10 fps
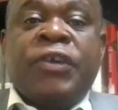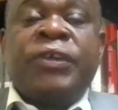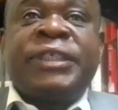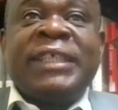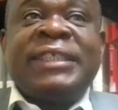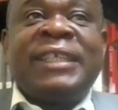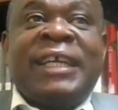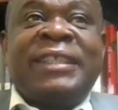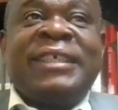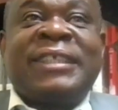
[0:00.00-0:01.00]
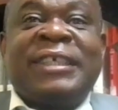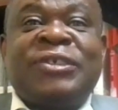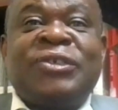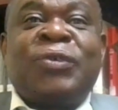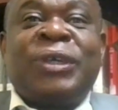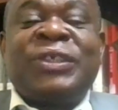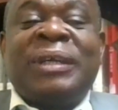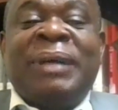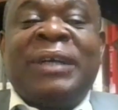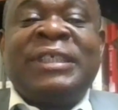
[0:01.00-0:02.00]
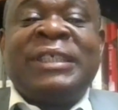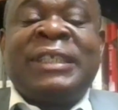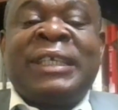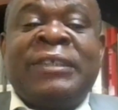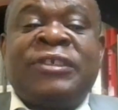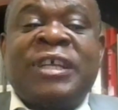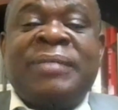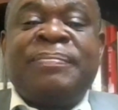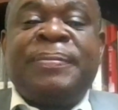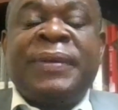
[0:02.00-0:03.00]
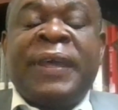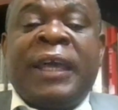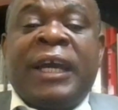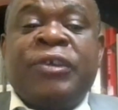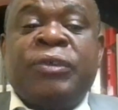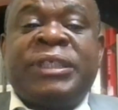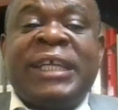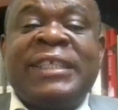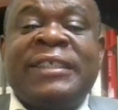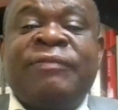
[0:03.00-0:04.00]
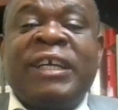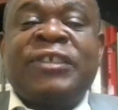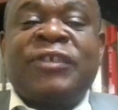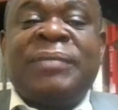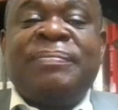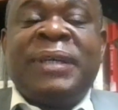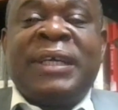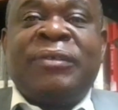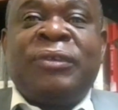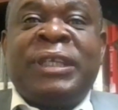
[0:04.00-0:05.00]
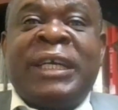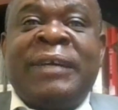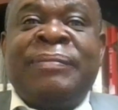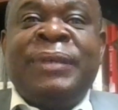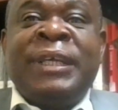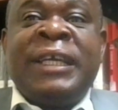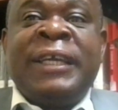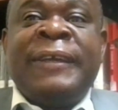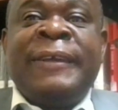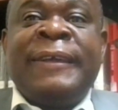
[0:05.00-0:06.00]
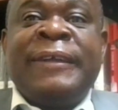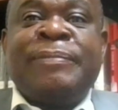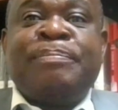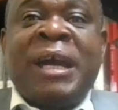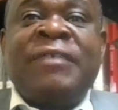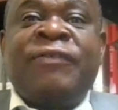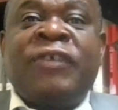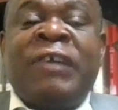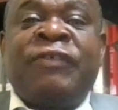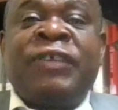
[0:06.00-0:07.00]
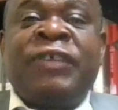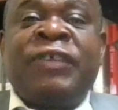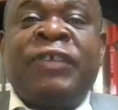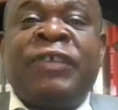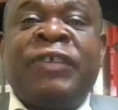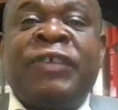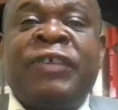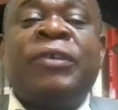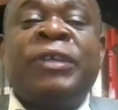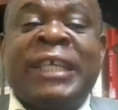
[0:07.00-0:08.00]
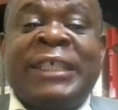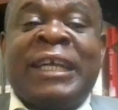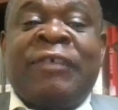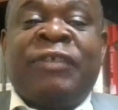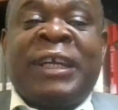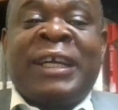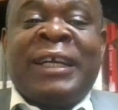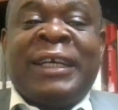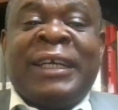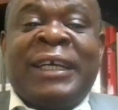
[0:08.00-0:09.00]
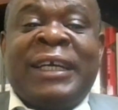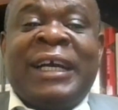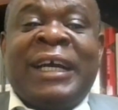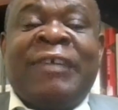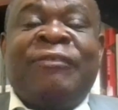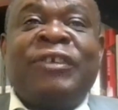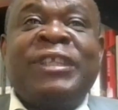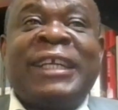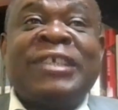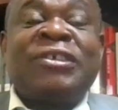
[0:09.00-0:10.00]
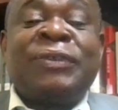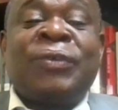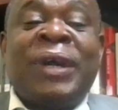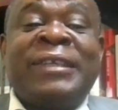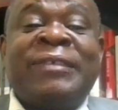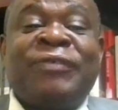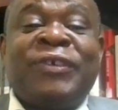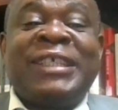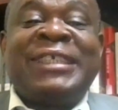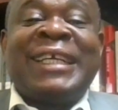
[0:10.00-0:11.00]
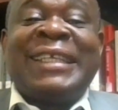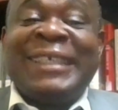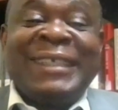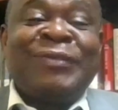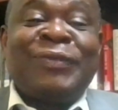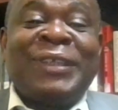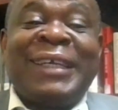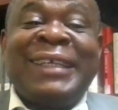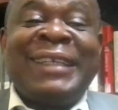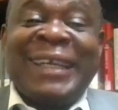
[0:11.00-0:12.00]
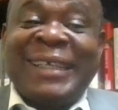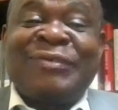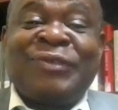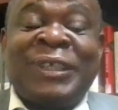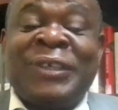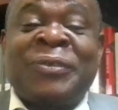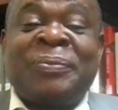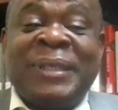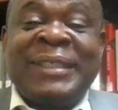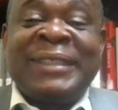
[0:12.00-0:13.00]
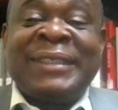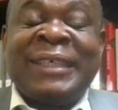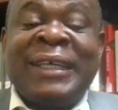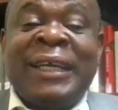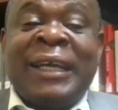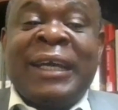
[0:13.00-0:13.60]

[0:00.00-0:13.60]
No, no, certainly. I think there's no question about it. Trump, you start, in fact, Trump will be bad for Africa, but not just Africa, for the rest of the world, for the Chinese, for the Indians, for the Europeans,